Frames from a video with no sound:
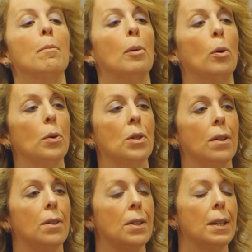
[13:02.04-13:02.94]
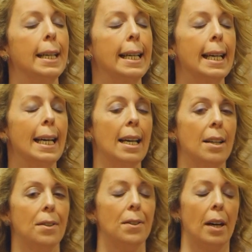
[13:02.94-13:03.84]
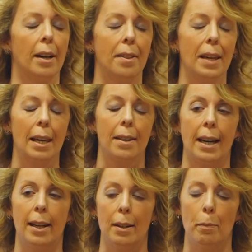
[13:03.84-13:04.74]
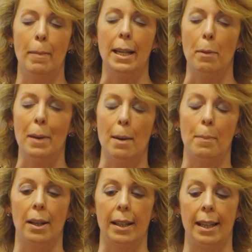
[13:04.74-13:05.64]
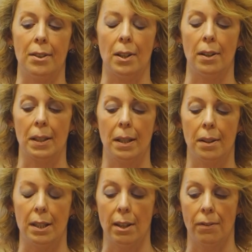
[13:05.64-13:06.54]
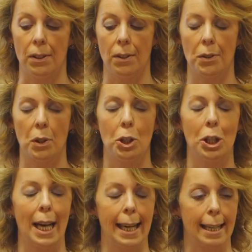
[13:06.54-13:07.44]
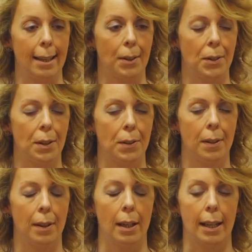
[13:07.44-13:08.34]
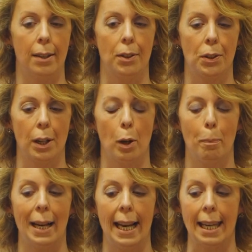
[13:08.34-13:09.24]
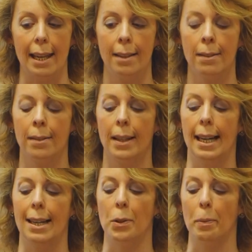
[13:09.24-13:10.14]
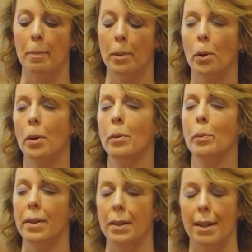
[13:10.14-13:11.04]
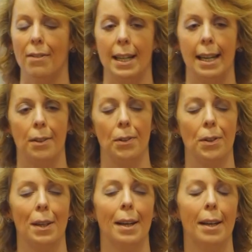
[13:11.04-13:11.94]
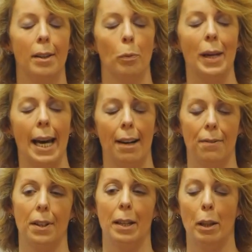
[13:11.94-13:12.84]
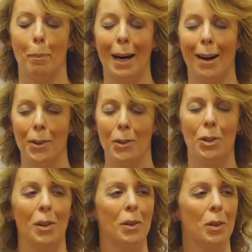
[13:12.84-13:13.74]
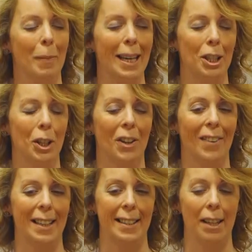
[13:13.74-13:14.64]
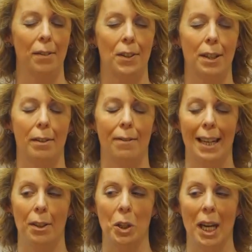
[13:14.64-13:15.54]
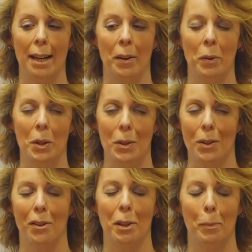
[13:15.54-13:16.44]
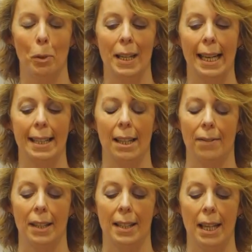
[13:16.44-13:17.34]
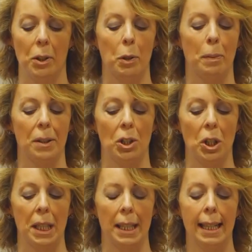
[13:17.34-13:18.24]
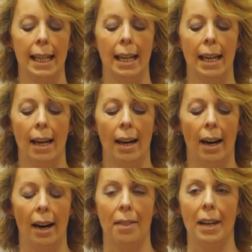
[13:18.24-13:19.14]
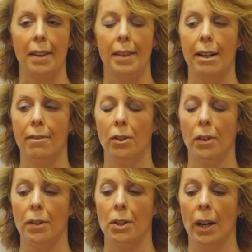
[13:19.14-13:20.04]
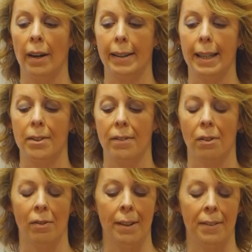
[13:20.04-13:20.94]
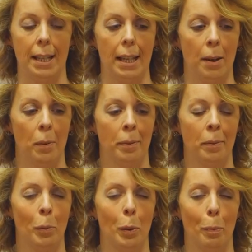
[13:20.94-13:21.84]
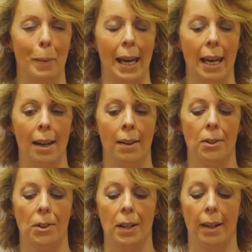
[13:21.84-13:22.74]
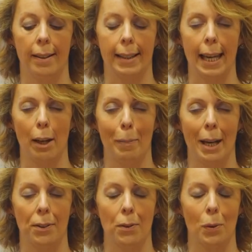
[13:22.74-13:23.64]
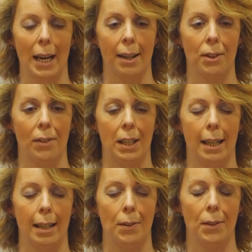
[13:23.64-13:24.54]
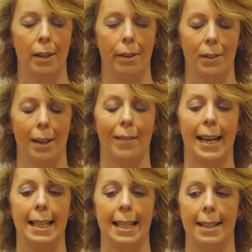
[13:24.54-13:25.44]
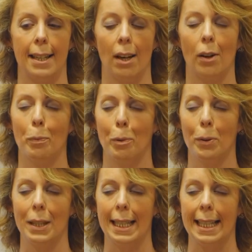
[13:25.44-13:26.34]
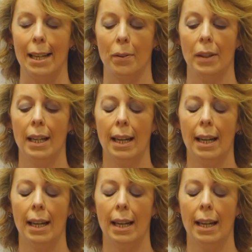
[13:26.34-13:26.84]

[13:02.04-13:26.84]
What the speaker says: important is I think that many people are going to look at the different share classes and are going to start playing a little bit more with the dividends than we have done in the past to make sure ourselves and fellow shareholders are in a more tax advantageous position. I think therefore the target of the revenue will be to start looking at personal tax returns of directors in a lot more detail.